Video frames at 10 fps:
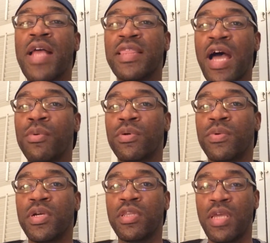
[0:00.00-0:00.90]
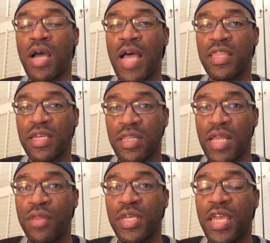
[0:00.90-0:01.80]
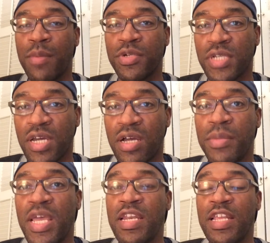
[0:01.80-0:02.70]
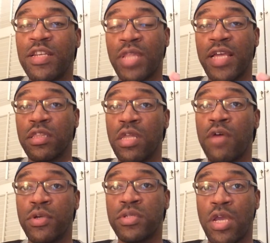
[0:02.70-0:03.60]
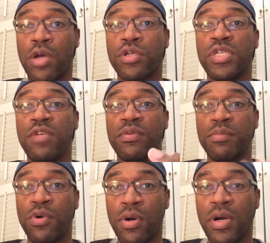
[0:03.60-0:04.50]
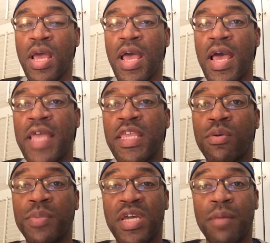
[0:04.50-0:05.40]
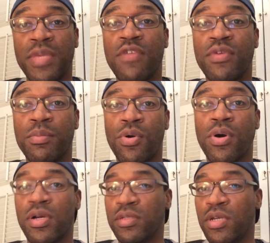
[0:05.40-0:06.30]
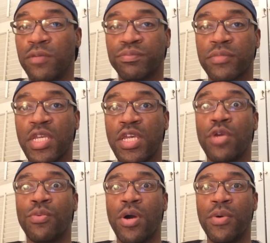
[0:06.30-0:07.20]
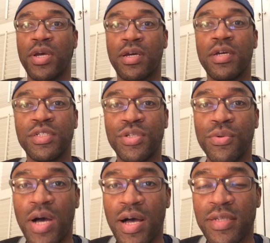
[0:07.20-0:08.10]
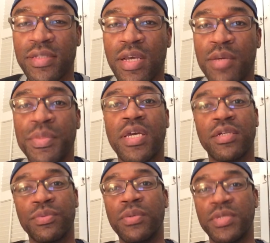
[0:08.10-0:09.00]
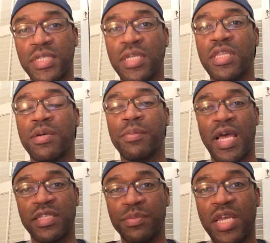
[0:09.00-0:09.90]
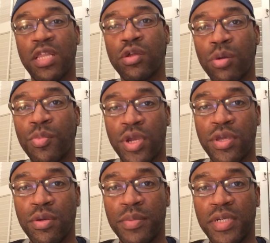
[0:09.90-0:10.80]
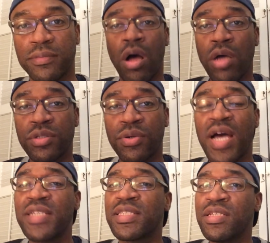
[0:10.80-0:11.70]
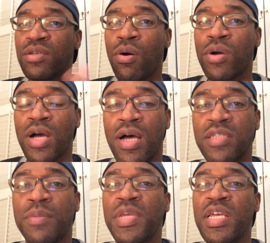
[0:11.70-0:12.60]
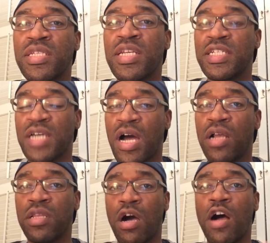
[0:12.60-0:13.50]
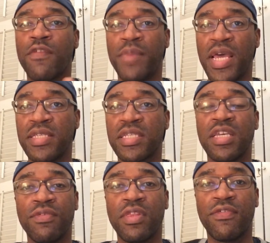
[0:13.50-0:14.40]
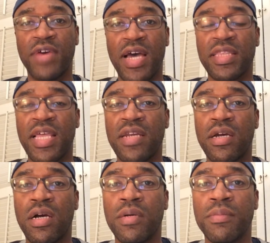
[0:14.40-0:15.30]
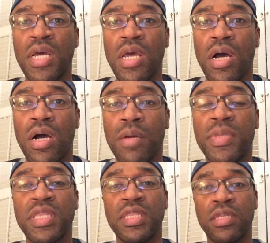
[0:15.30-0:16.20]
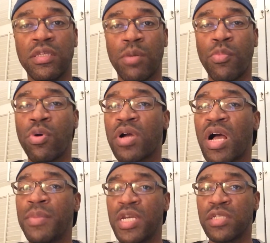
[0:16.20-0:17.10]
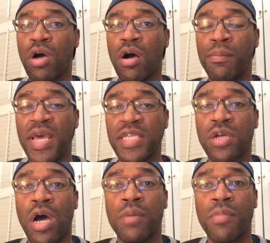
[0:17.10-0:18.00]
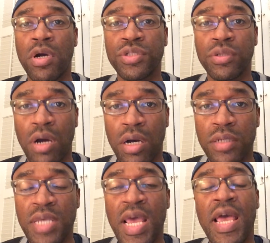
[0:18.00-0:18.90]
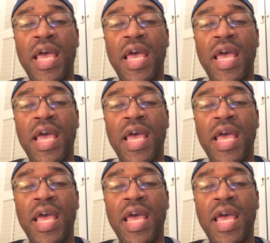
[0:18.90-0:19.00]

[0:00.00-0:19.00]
That would really, I think, allow the gamers to come in and like love those characters even more, and they would become even more, you know, heroic to us, because we would see them as being a little more human. Also guys, this whole concept isn't entirely off base, given the fact that um, um, you know, Mortal Kombat is all based on martial arts.